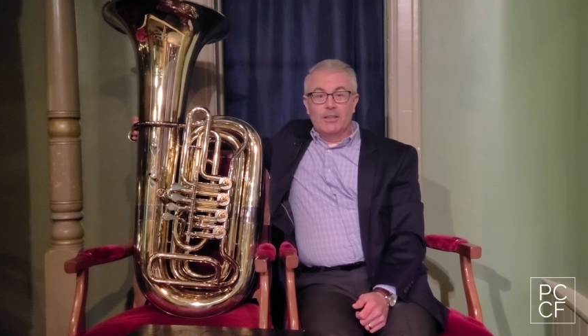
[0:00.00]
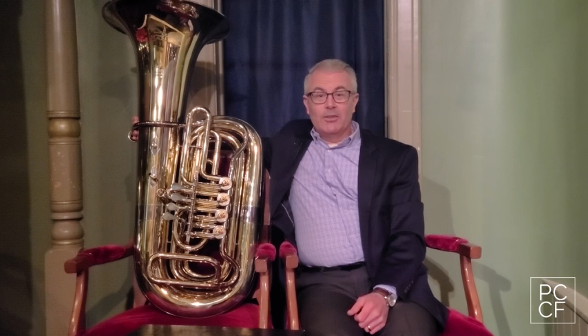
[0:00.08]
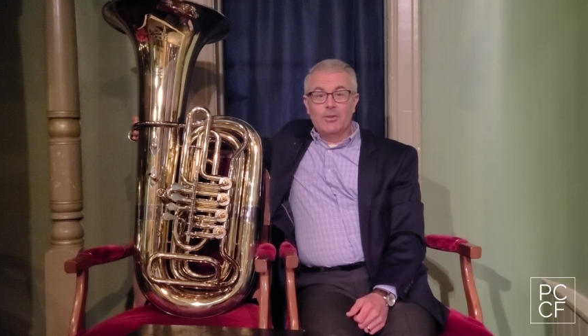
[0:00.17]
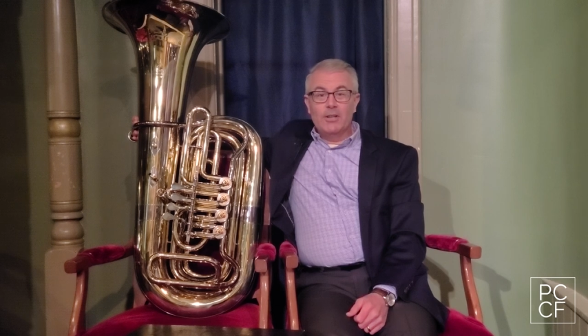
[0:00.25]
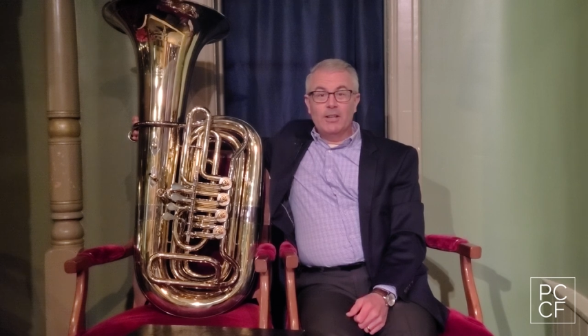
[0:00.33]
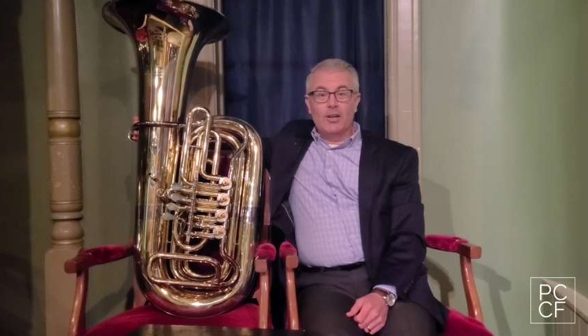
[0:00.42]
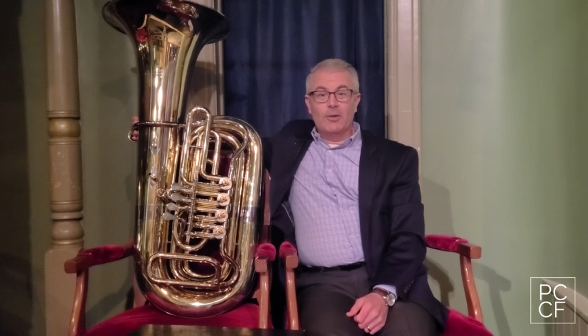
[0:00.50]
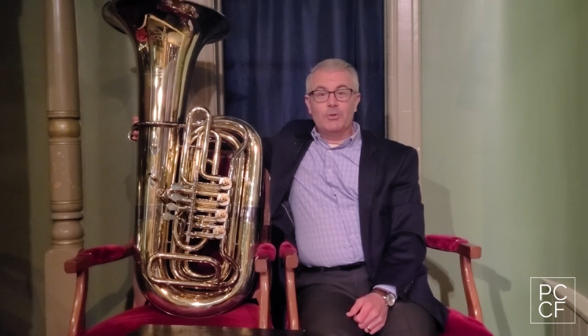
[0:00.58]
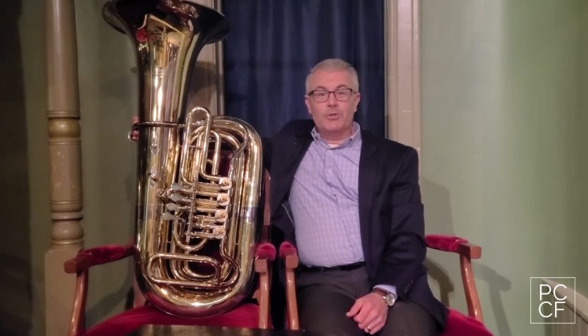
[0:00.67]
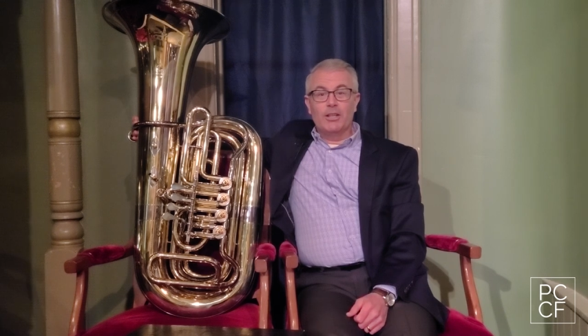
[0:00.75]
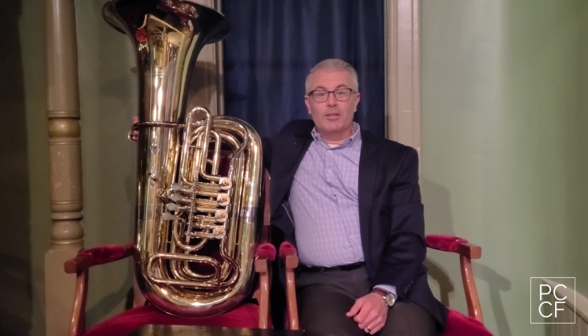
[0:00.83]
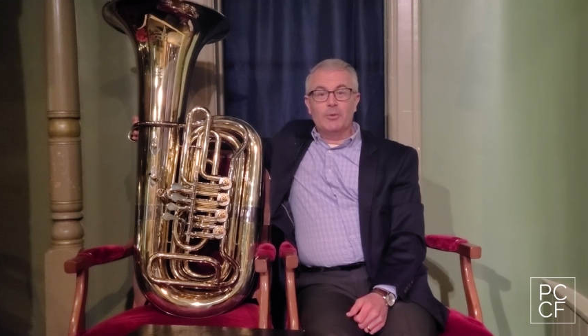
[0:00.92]
You can help
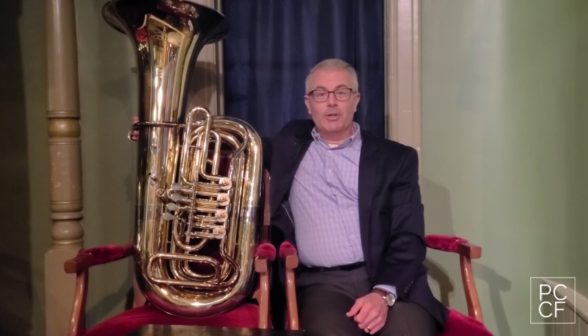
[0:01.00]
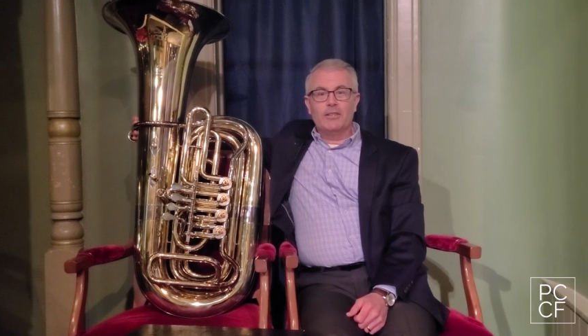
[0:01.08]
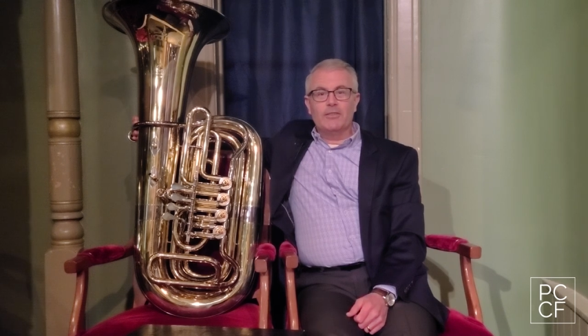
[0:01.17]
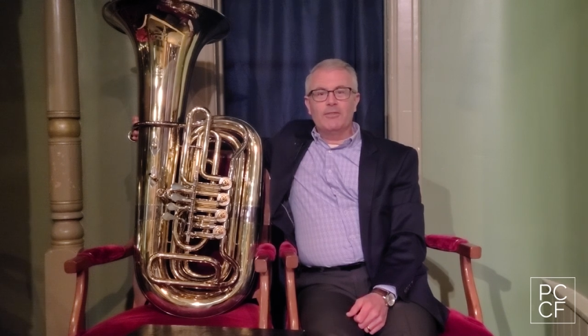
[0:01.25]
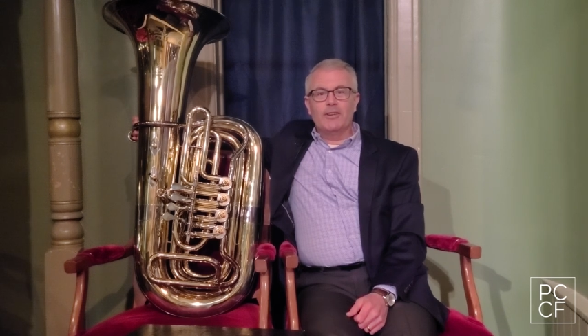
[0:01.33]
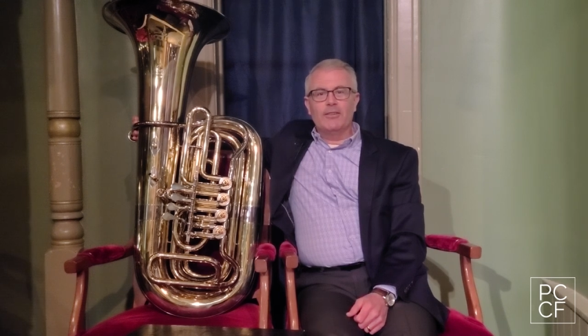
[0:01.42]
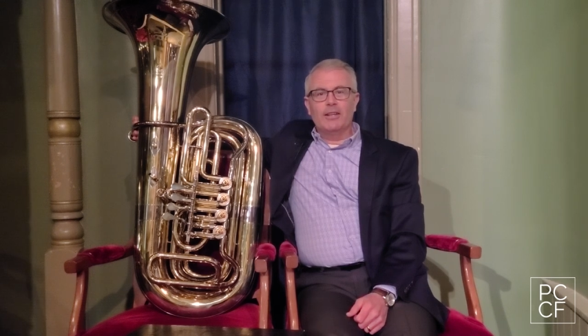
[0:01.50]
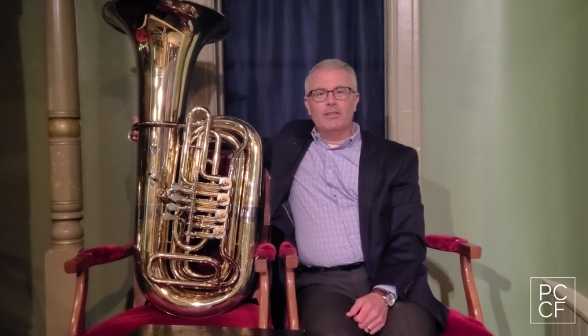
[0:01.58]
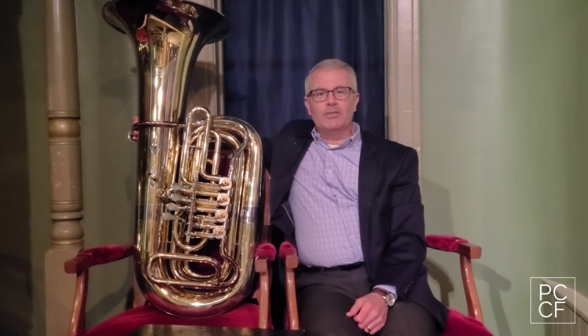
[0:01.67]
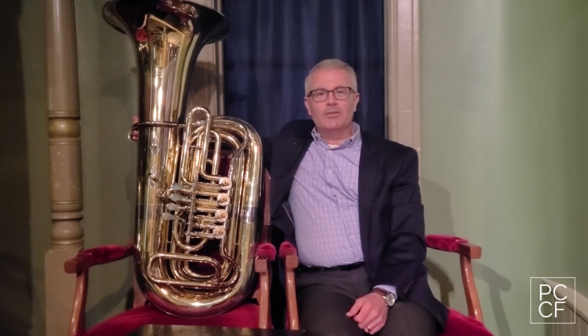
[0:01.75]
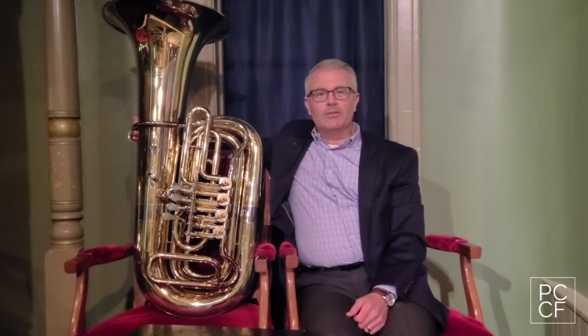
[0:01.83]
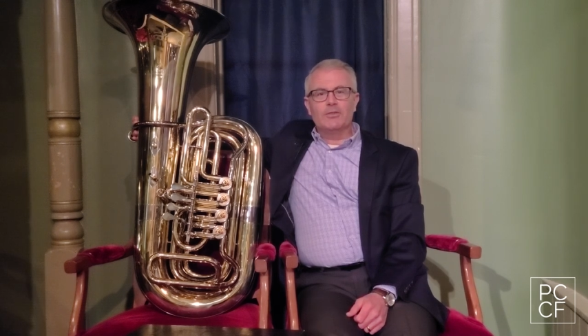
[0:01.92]
celebrate the
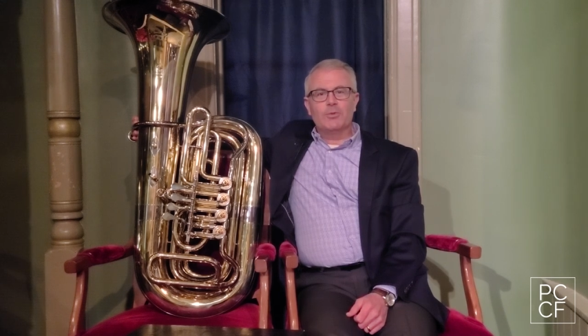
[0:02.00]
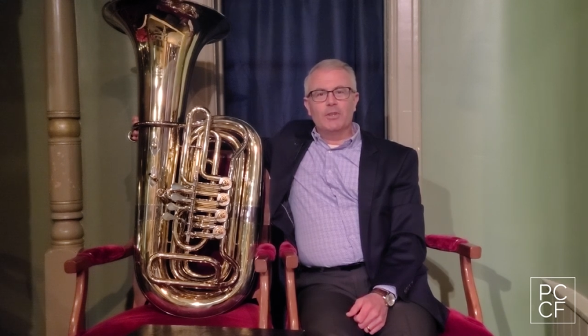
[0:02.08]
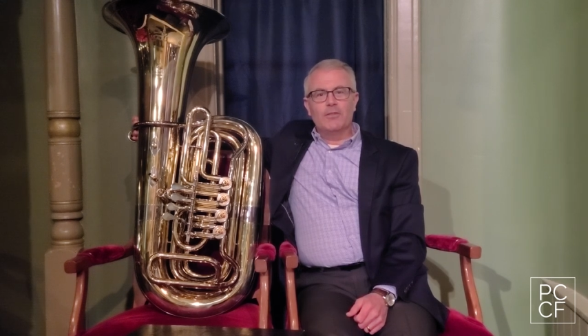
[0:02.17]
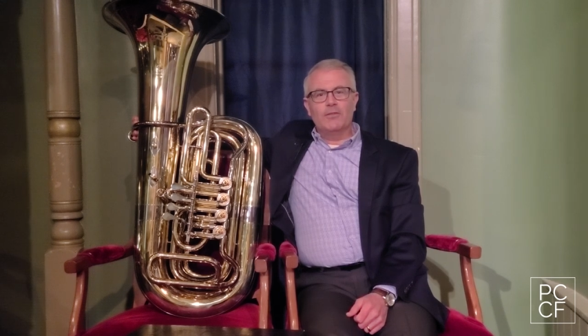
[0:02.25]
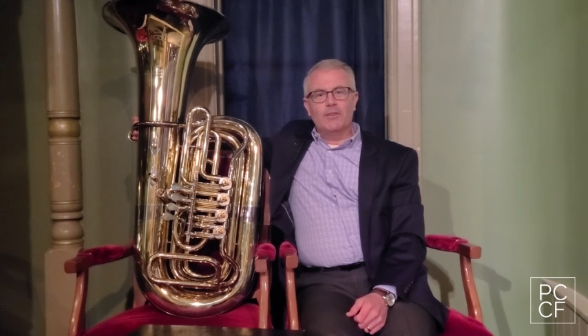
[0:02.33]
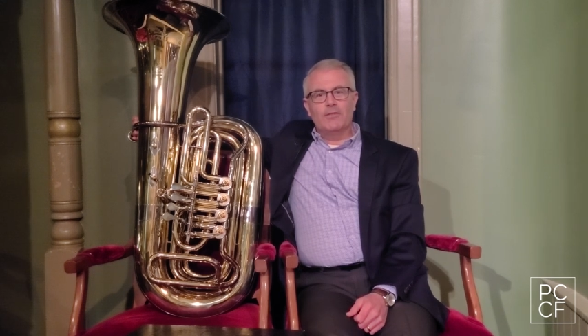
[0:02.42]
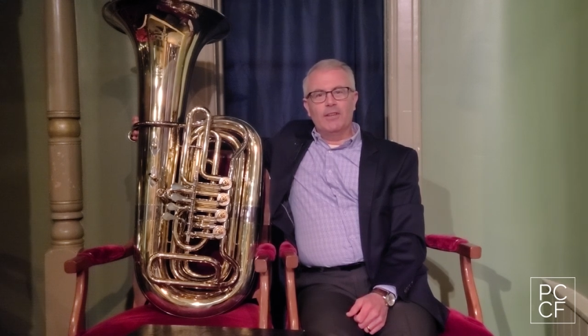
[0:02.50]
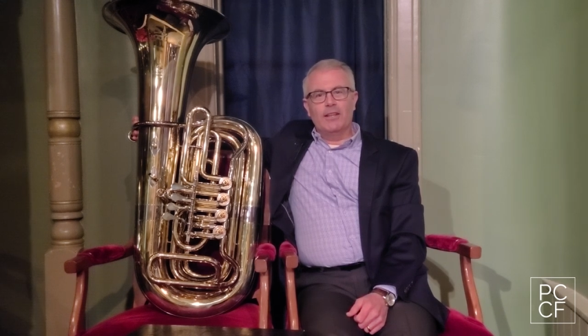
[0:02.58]
Foundation's 25th